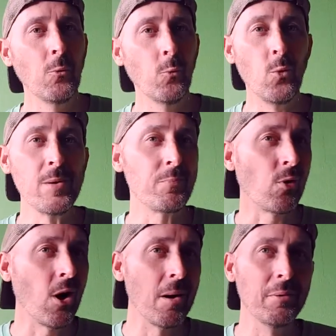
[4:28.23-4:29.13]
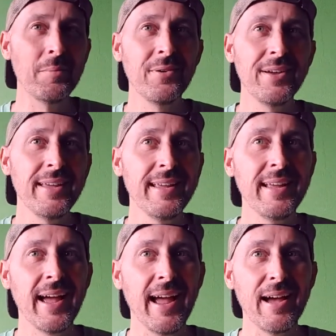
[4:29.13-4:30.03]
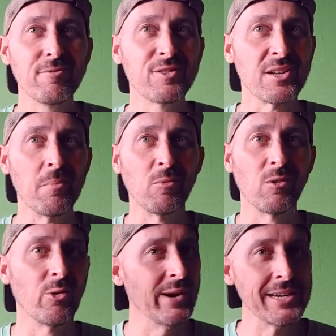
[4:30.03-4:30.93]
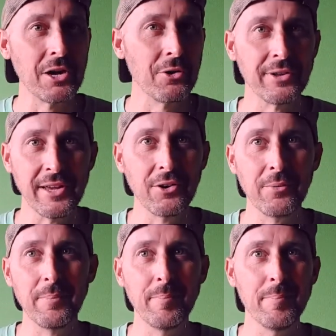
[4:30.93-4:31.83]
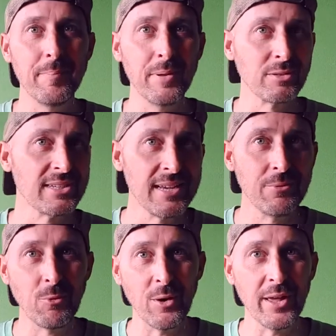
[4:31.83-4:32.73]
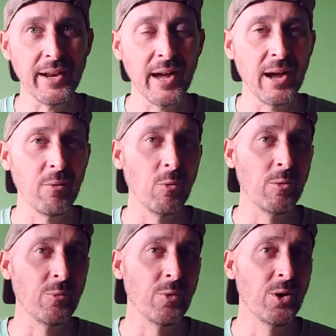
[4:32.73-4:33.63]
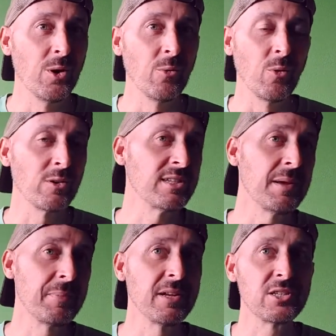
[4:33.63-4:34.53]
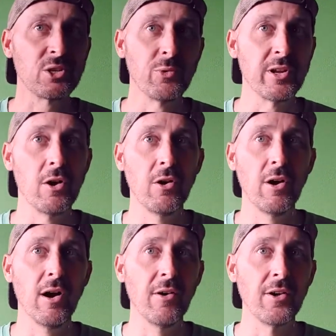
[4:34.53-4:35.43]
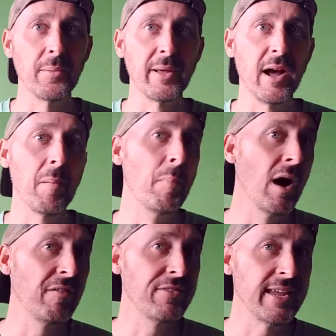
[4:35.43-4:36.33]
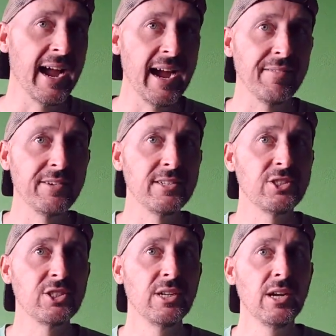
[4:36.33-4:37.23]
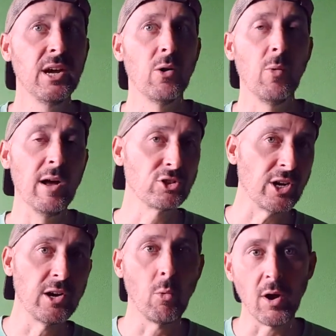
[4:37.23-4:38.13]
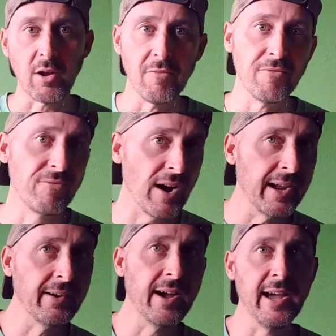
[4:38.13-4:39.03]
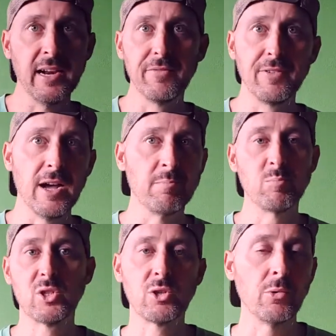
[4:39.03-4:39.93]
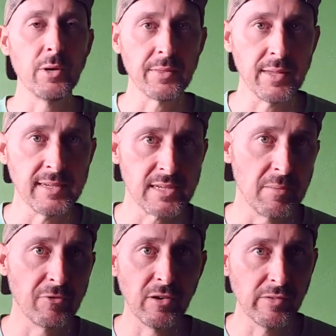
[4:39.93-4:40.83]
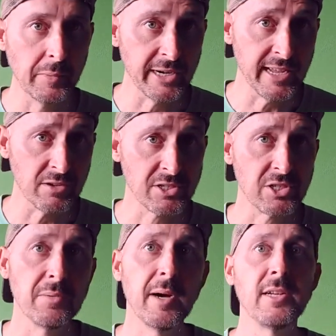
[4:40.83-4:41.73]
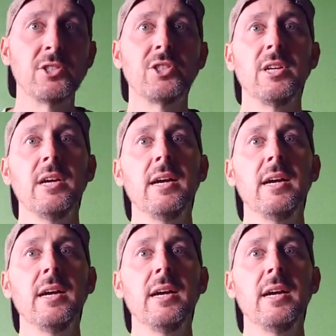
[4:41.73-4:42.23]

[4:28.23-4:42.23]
We probably have some gringo guilt built in when we're tipping, so we go a little bit above the average while trying to walk a fine line of not screwing things up for everybody else too much.